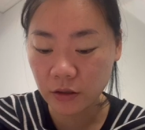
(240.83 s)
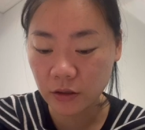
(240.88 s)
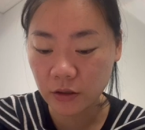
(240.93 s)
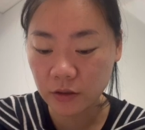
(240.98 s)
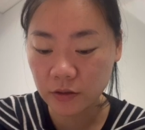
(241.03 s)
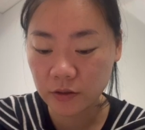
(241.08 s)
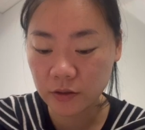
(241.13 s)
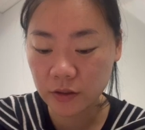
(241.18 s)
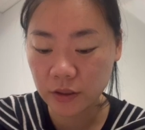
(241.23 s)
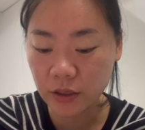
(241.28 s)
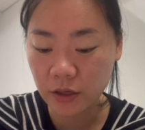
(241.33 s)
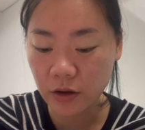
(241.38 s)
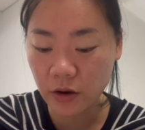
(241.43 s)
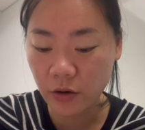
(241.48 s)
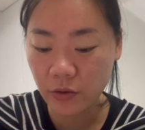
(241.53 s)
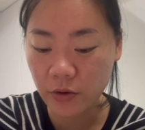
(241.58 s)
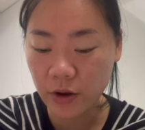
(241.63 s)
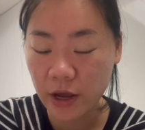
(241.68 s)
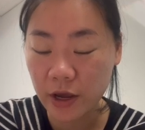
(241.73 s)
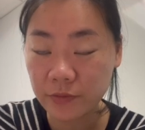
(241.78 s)

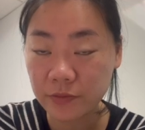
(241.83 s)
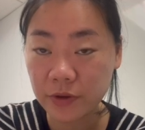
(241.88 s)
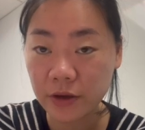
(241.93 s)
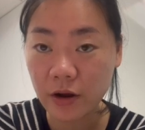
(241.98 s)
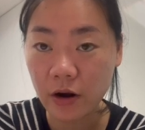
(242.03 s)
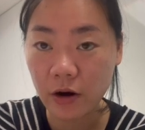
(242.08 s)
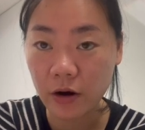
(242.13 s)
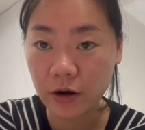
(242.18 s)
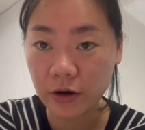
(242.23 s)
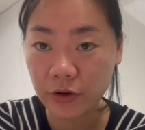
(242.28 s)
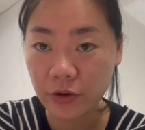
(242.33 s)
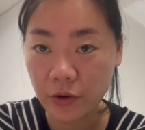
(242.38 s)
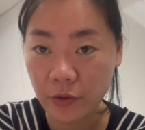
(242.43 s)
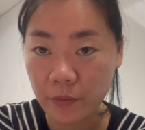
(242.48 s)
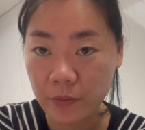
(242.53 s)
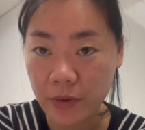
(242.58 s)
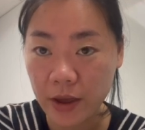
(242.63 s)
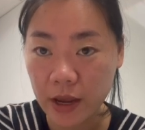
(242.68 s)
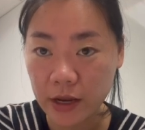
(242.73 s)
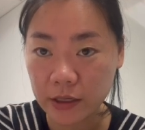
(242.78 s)
COMER,
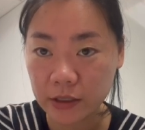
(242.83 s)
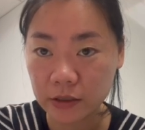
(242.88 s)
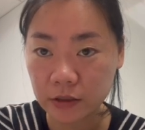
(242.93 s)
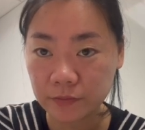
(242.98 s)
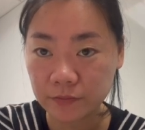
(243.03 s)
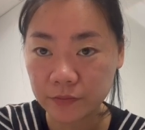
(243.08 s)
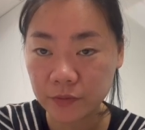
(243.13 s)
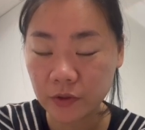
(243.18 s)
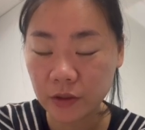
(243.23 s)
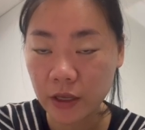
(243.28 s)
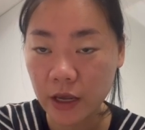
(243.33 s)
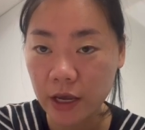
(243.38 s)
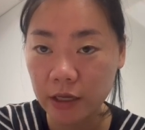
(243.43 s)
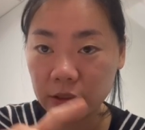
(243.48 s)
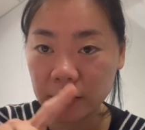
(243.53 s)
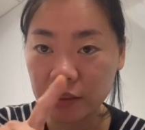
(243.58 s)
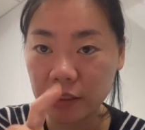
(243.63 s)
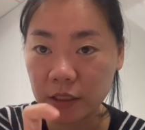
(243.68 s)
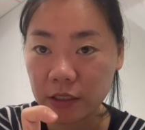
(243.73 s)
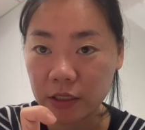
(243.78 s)
comer,
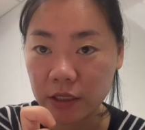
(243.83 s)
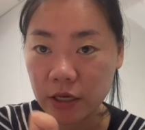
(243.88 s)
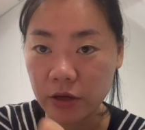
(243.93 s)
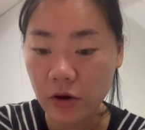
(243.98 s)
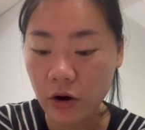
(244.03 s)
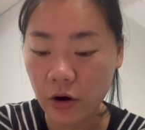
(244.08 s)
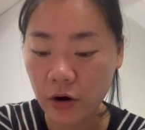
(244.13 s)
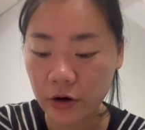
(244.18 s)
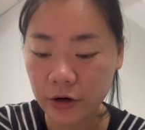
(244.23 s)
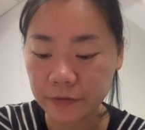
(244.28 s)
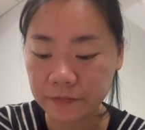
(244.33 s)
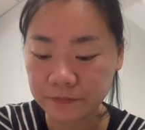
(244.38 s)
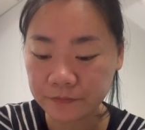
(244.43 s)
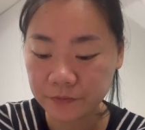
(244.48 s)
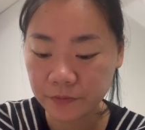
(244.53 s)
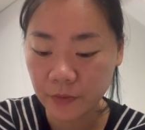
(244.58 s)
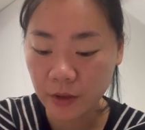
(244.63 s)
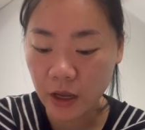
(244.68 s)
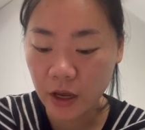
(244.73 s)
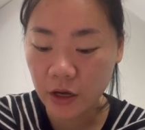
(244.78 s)
ended in ER.
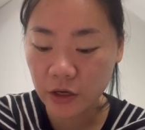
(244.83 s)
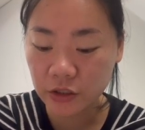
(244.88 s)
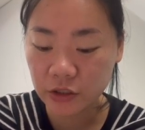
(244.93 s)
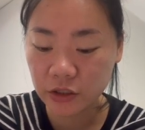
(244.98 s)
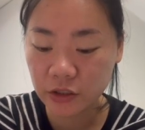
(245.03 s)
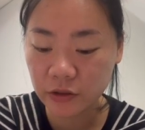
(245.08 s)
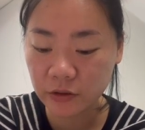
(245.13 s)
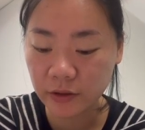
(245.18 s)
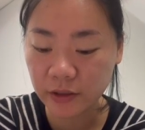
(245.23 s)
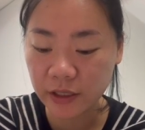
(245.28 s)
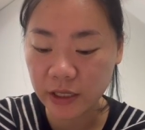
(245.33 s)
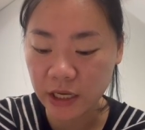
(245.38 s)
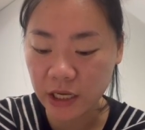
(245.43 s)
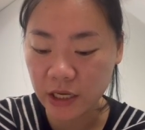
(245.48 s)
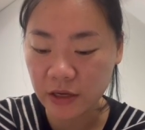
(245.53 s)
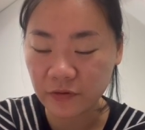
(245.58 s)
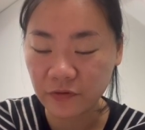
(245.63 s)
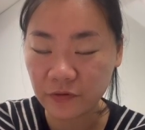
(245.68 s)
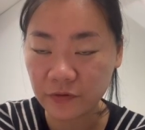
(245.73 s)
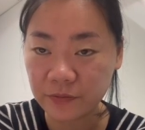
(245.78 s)
To
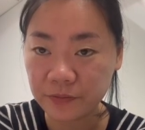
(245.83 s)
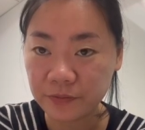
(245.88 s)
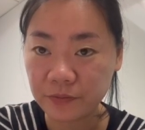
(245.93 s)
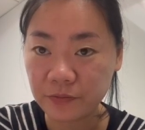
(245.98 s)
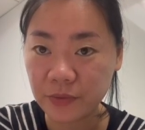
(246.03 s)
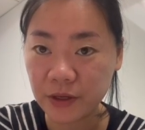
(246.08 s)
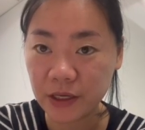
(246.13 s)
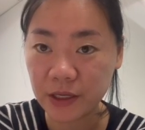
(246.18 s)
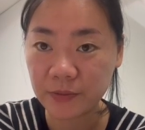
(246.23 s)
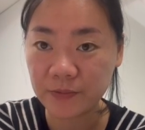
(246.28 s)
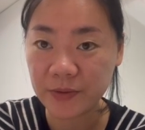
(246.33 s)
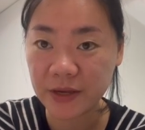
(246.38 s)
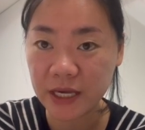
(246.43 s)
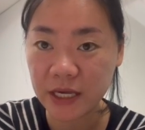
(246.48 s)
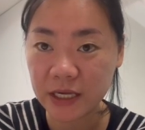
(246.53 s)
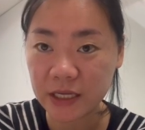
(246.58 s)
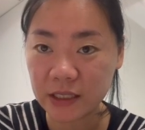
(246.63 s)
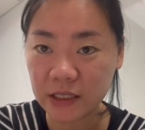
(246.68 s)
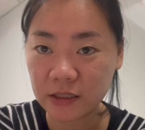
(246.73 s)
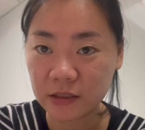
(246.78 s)
leave,
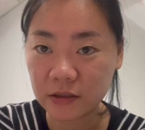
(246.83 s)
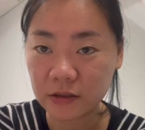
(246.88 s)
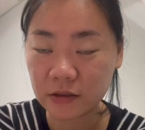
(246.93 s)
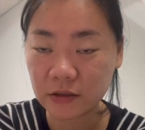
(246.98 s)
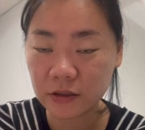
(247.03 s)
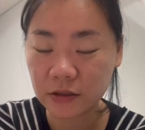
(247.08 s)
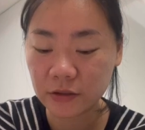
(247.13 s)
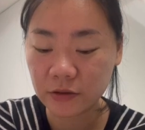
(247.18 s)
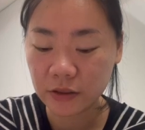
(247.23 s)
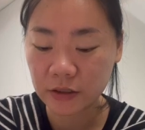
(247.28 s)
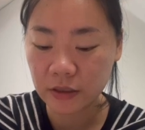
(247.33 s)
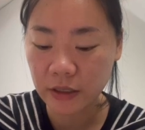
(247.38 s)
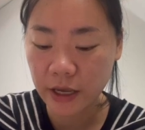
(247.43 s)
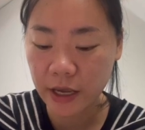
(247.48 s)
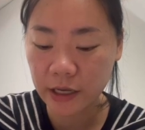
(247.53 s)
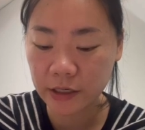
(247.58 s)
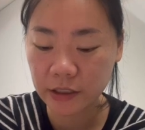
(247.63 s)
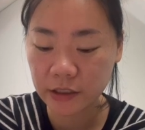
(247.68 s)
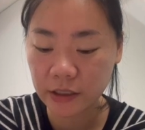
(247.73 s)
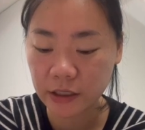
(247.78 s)
vivir,
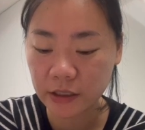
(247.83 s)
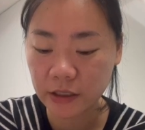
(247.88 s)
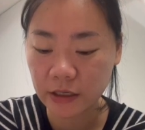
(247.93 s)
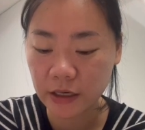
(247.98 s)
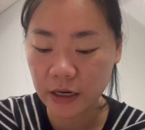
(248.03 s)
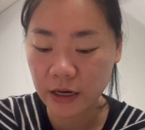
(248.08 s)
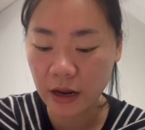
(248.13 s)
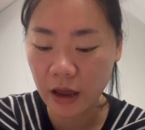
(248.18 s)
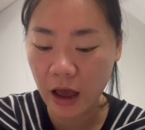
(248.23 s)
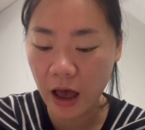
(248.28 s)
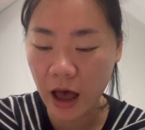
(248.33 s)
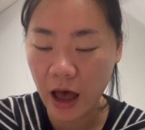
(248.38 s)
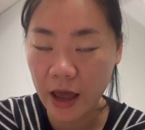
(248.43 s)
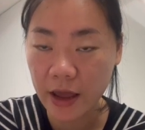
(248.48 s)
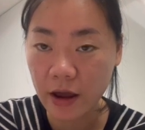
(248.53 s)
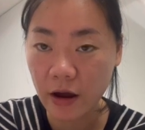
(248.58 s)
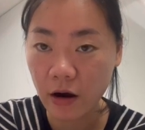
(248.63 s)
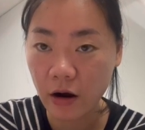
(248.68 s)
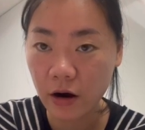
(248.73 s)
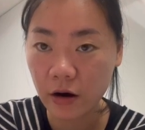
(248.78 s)
ended in
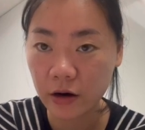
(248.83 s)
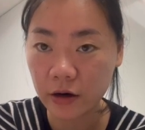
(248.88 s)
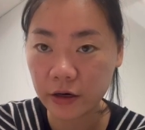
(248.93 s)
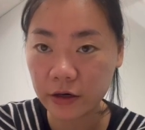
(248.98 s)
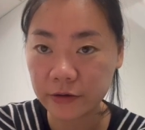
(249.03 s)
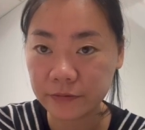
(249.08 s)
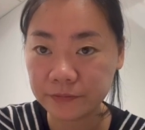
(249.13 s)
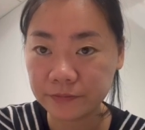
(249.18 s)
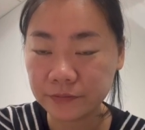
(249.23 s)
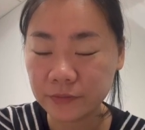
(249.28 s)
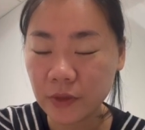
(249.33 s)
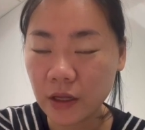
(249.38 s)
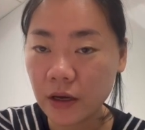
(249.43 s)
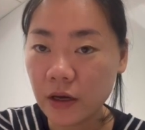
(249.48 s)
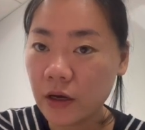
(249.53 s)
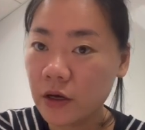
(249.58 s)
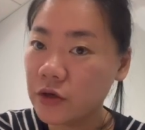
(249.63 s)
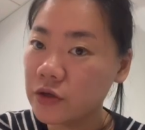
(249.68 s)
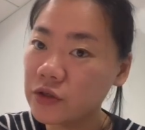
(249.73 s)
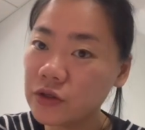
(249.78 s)
IR.
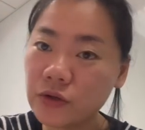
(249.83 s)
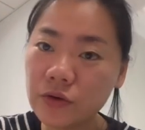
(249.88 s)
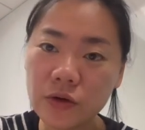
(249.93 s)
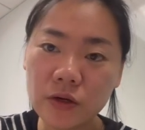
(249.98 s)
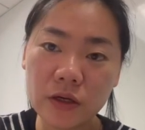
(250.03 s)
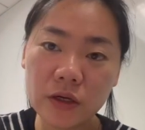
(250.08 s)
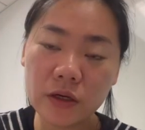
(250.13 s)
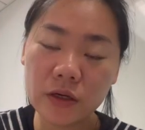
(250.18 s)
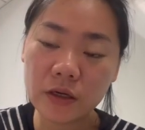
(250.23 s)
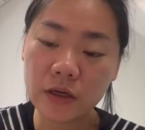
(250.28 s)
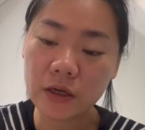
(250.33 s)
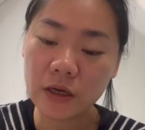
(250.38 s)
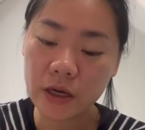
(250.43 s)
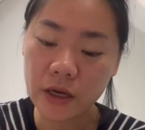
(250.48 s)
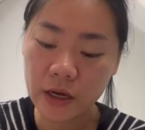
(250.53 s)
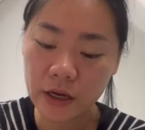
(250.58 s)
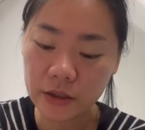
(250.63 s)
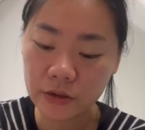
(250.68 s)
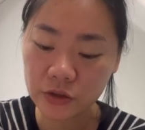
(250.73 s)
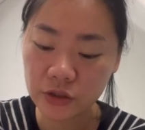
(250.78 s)
So you
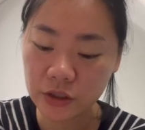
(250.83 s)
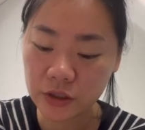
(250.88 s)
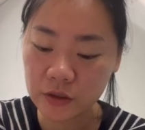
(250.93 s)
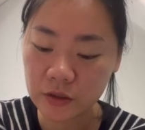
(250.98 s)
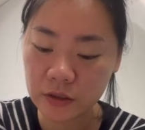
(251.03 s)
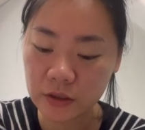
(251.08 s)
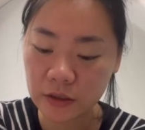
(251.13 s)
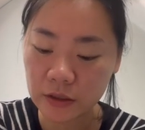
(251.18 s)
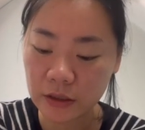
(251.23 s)
can just